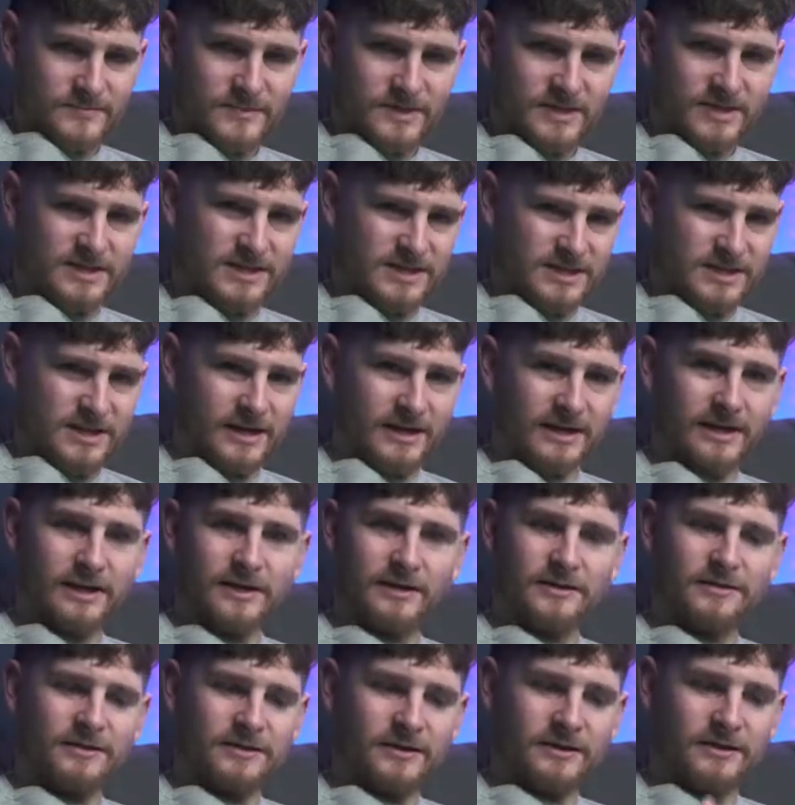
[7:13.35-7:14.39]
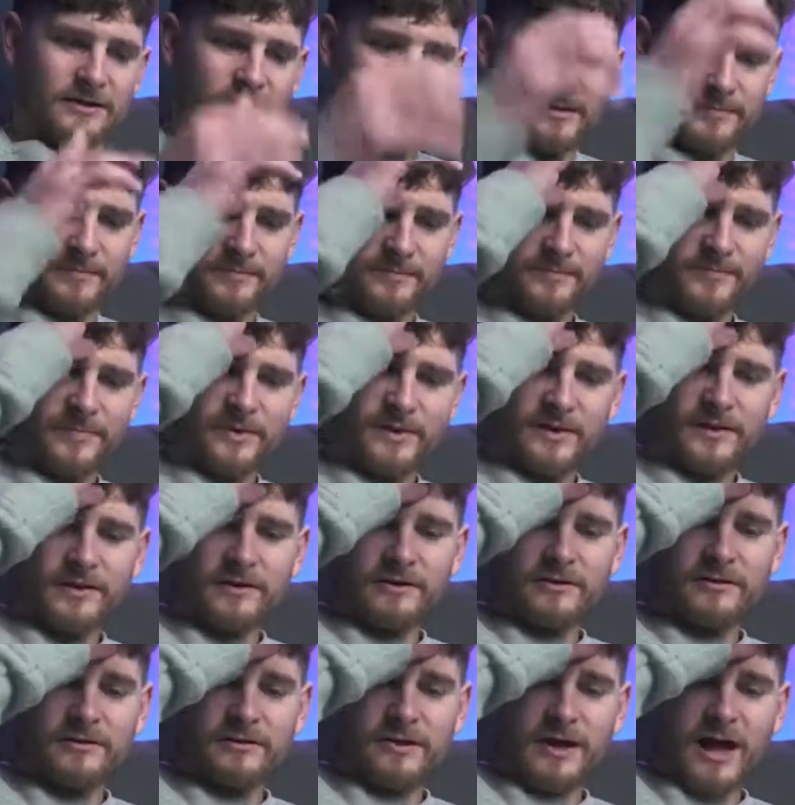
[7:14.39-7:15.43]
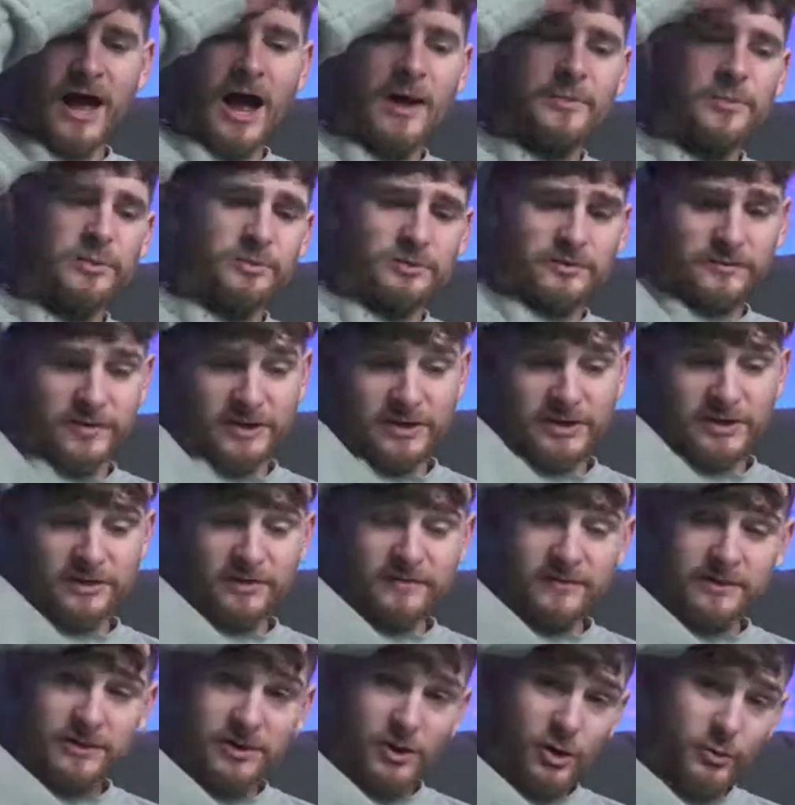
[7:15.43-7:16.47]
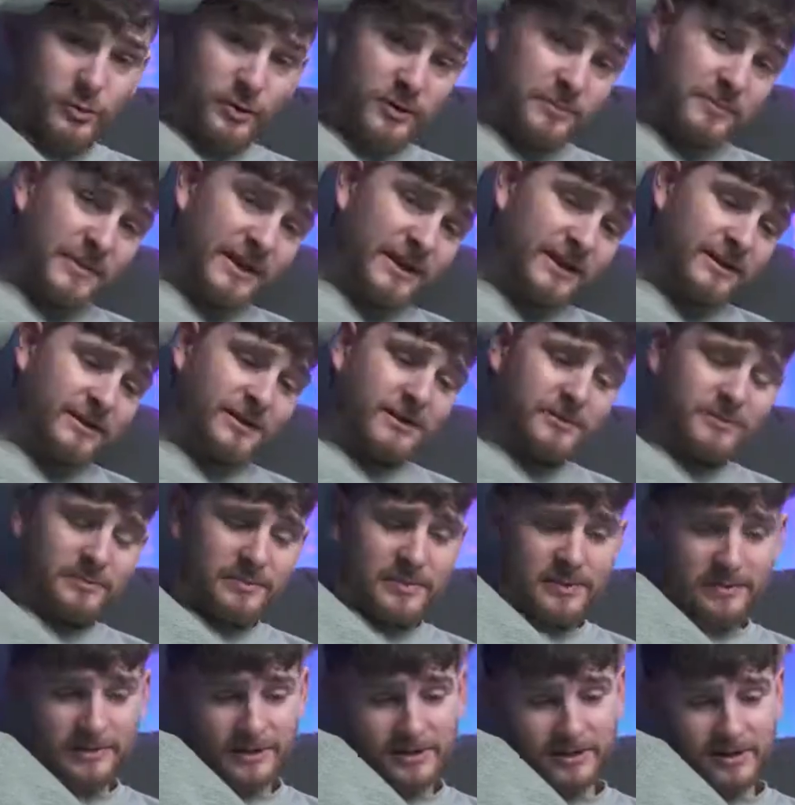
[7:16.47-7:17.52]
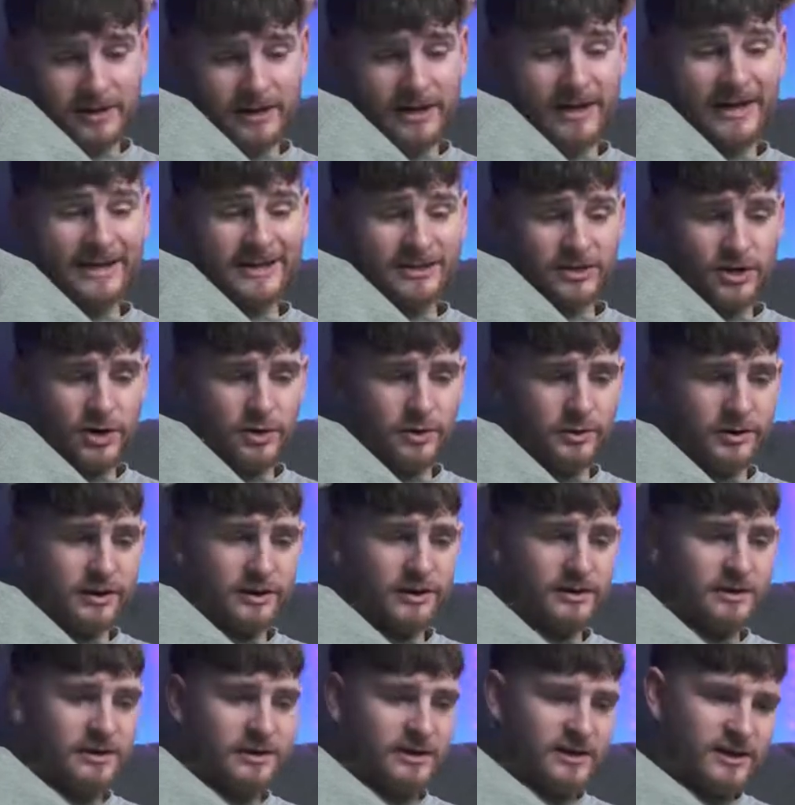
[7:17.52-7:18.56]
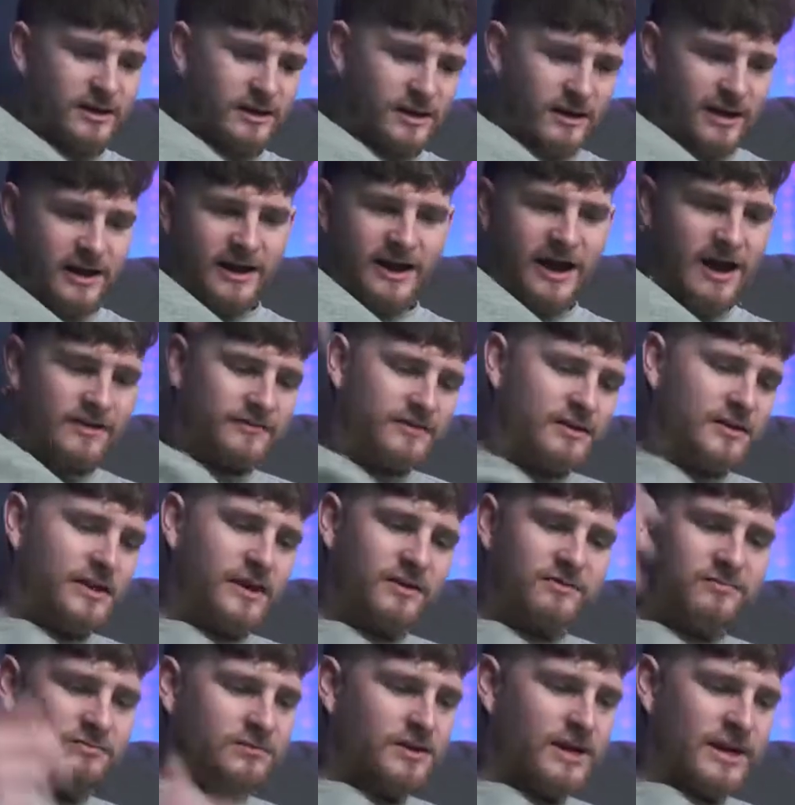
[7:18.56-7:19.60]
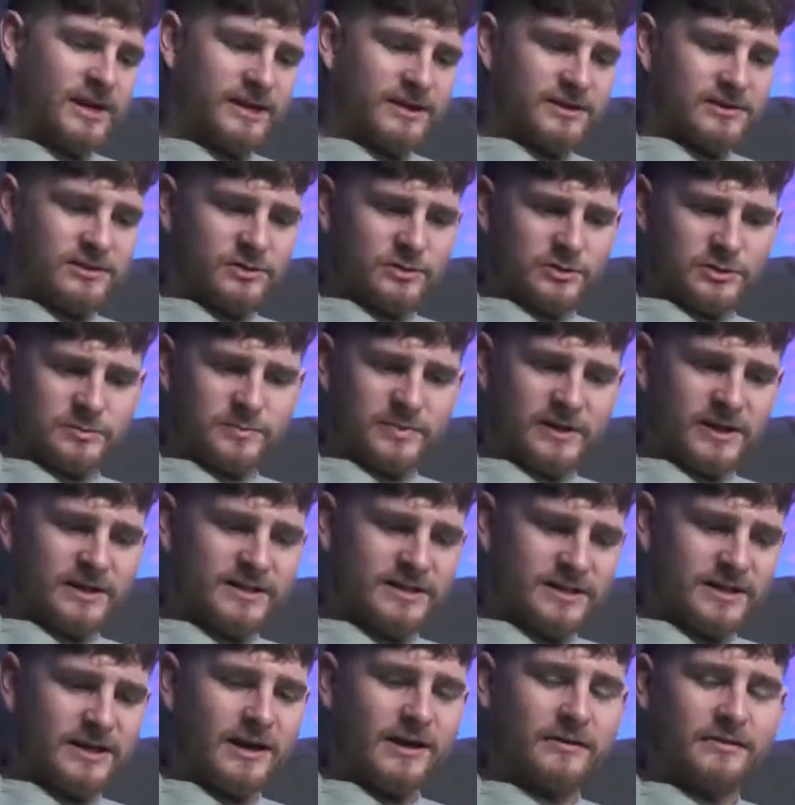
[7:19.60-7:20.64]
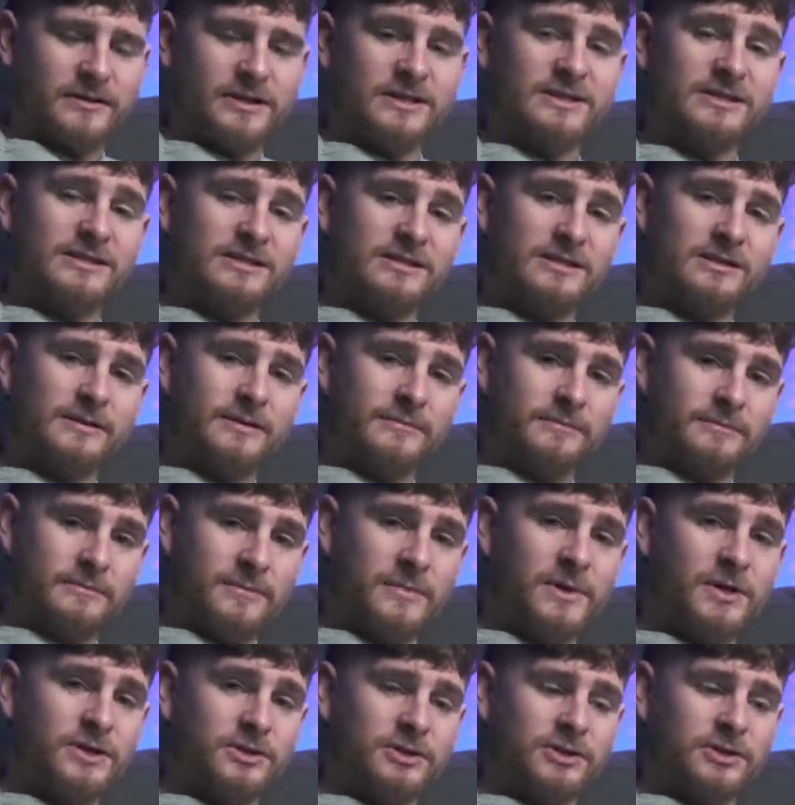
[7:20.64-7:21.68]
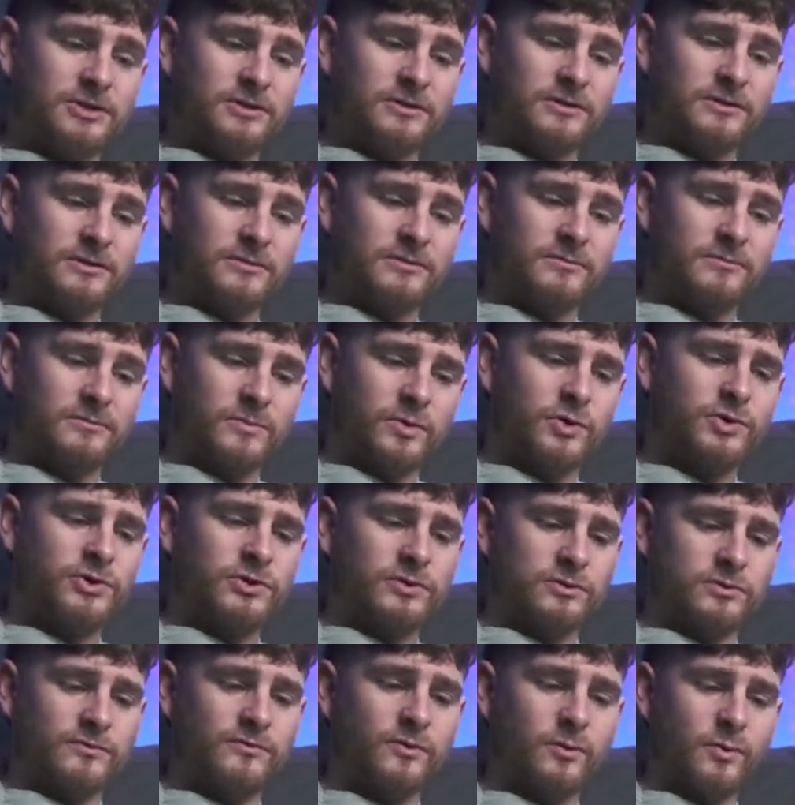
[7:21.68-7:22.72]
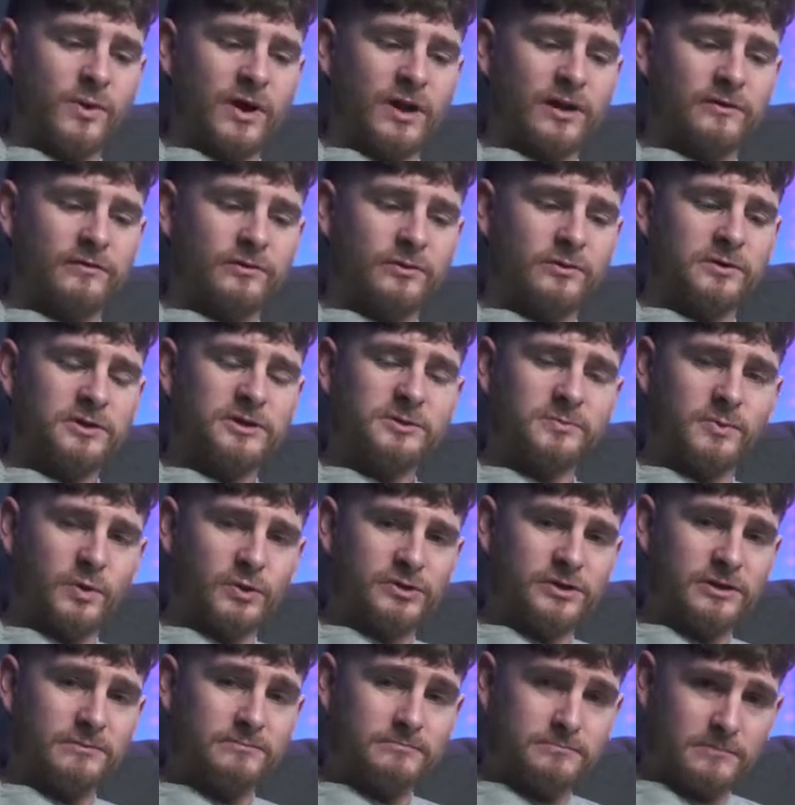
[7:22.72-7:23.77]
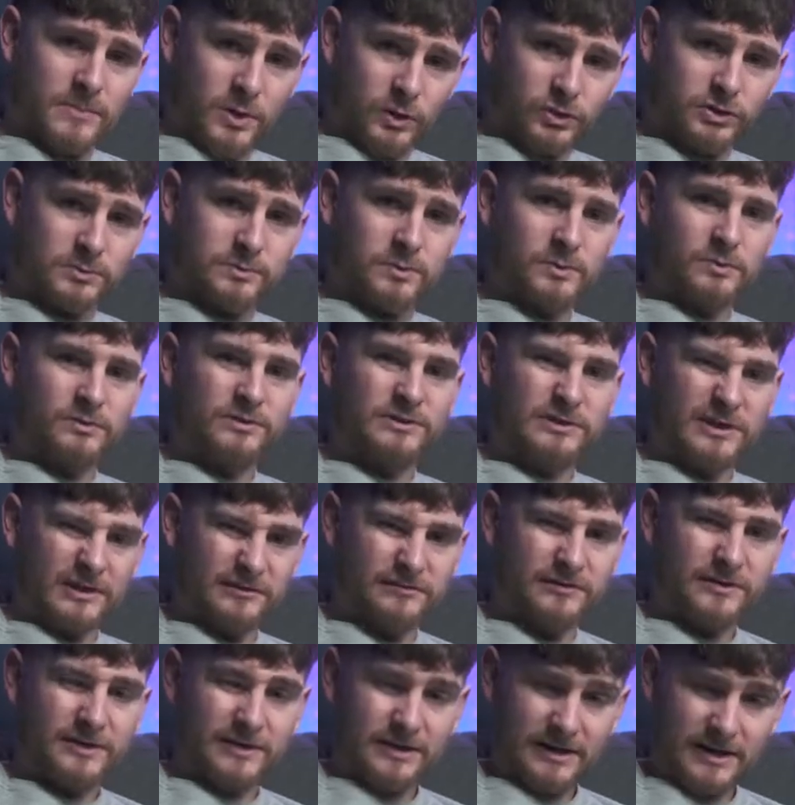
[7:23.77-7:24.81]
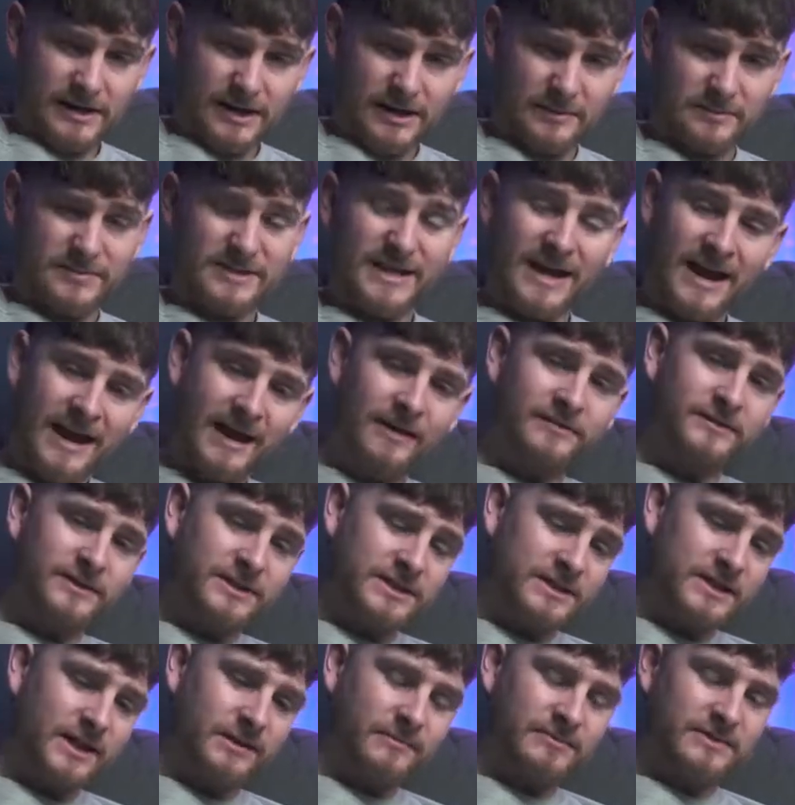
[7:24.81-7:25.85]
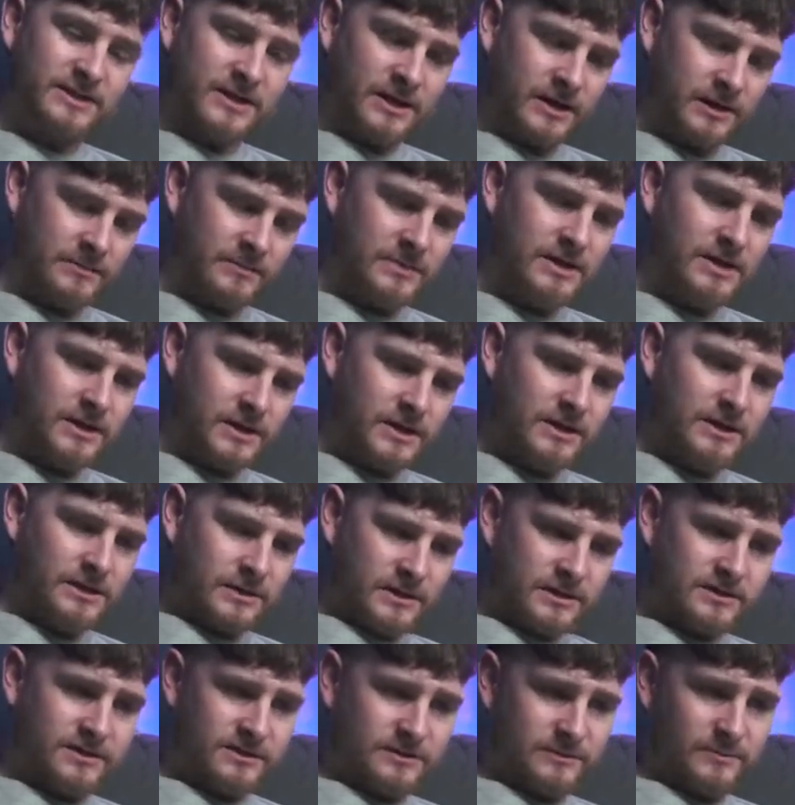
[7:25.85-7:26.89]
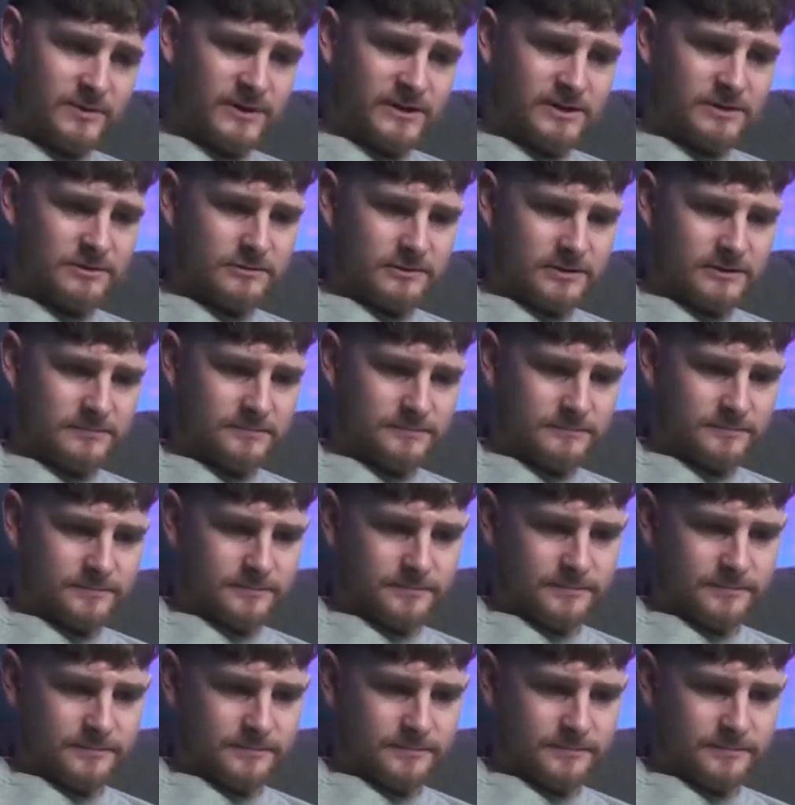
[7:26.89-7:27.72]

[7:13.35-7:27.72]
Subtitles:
this is like Apple's version of Adobe Media Encoder. I have it, I rarely use, but I see how this is a much more useful way. If you're exporting multiple different clips at the same time, this is the way to do it.